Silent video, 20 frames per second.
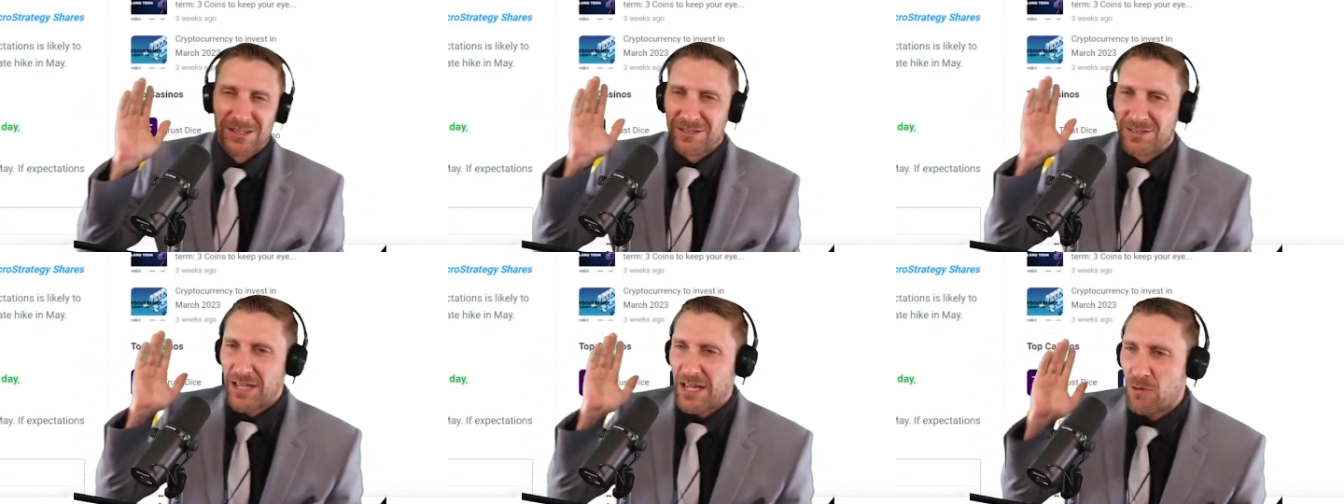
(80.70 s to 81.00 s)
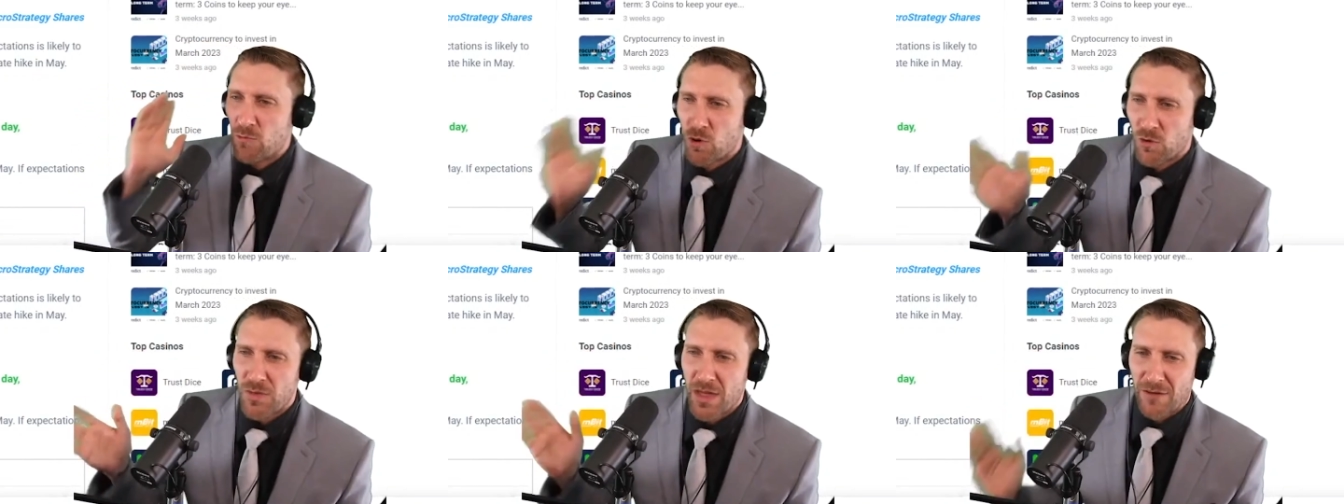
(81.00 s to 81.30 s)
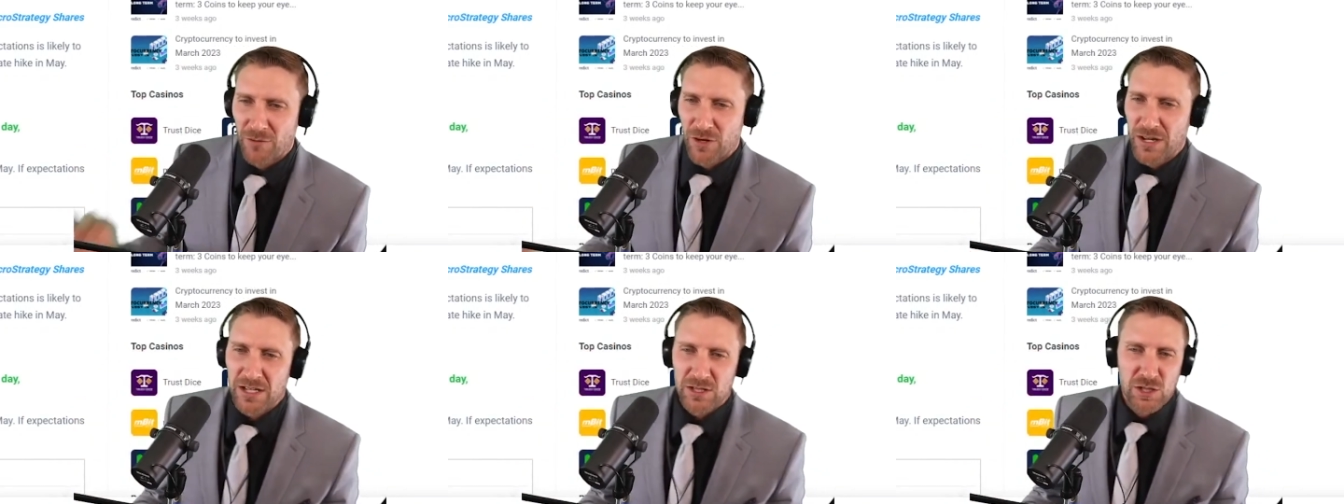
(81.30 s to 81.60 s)
they will
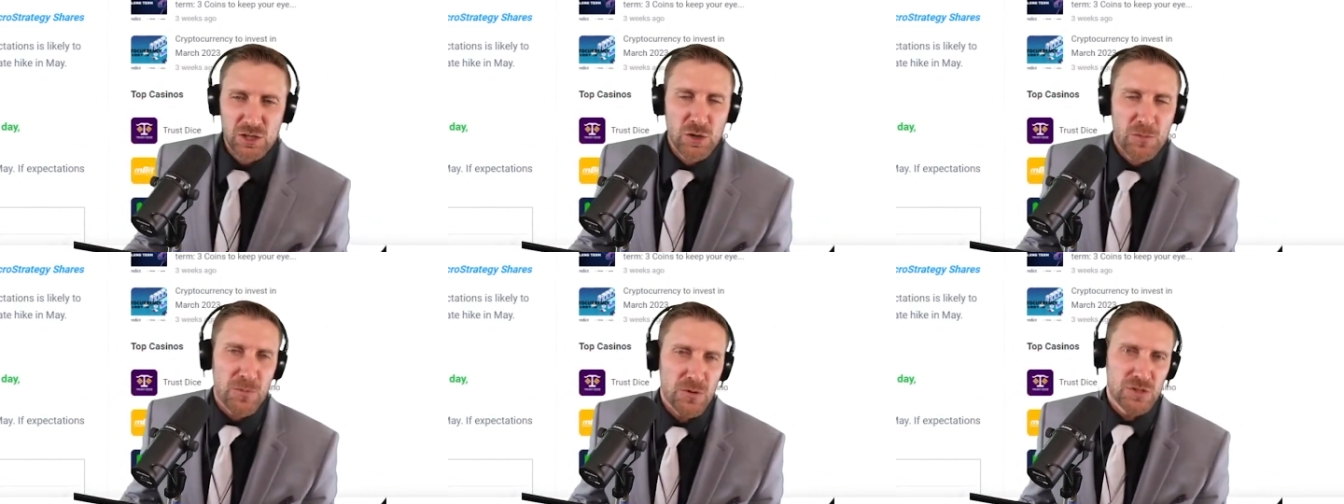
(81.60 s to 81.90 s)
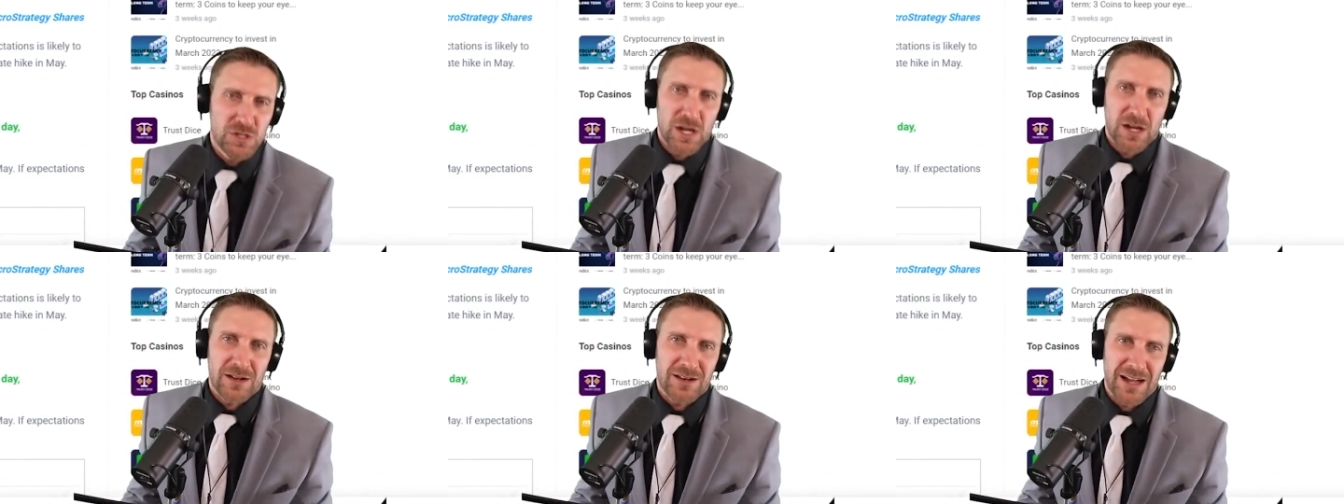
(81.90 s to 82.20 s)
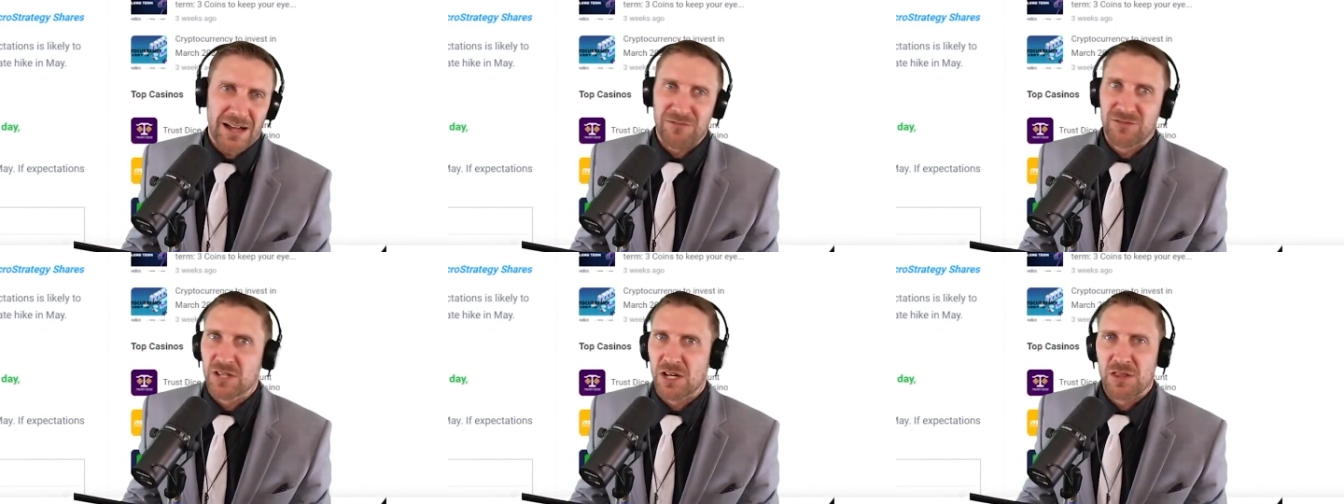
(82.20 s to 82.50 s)
never get to 2%.
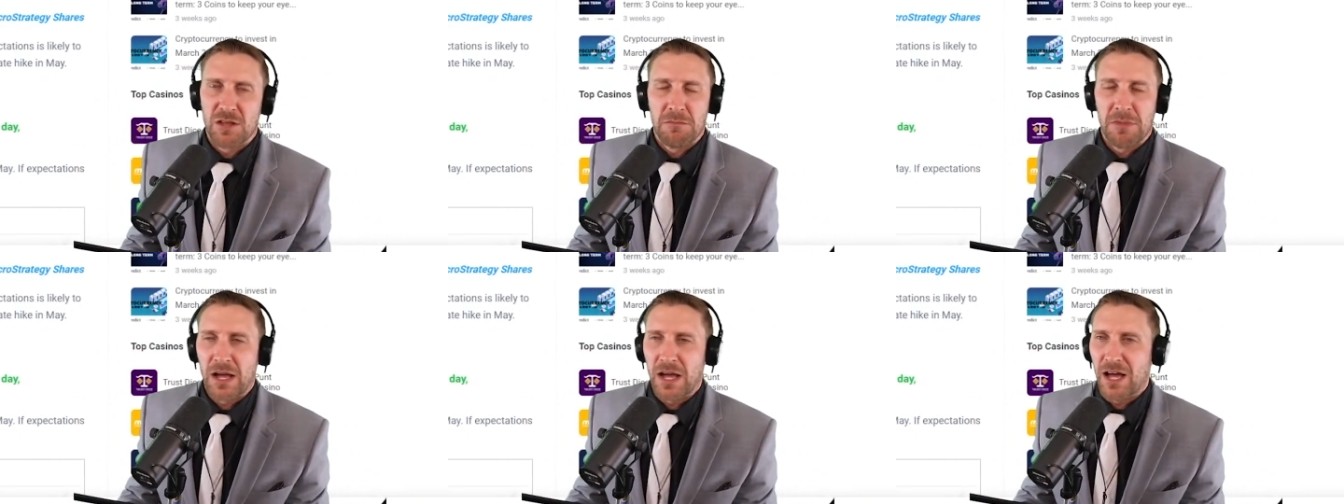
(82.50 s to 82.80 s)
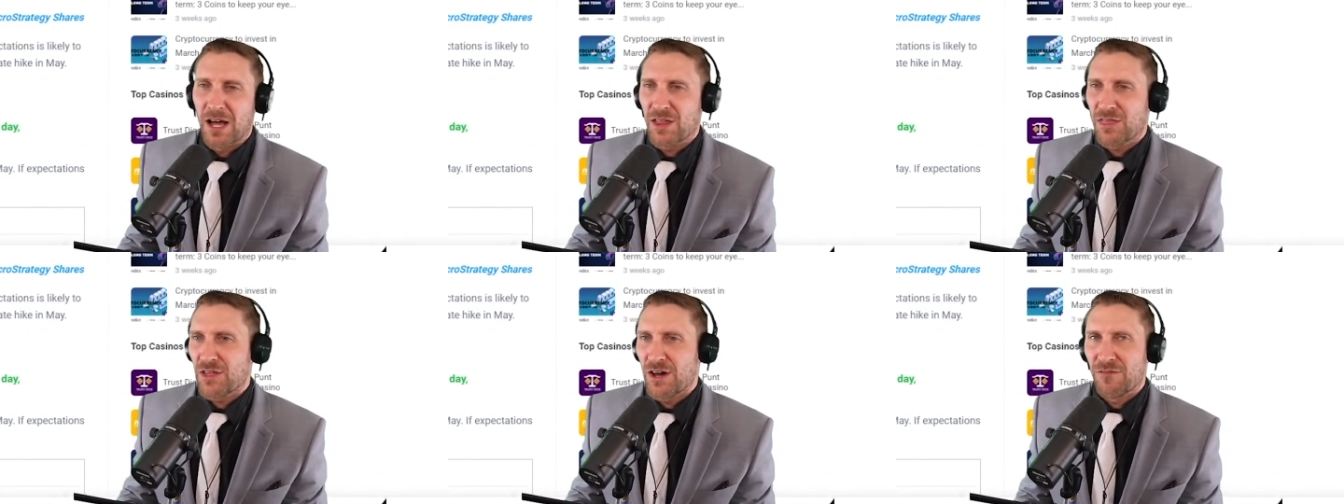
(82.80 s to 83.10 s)
I've done the math.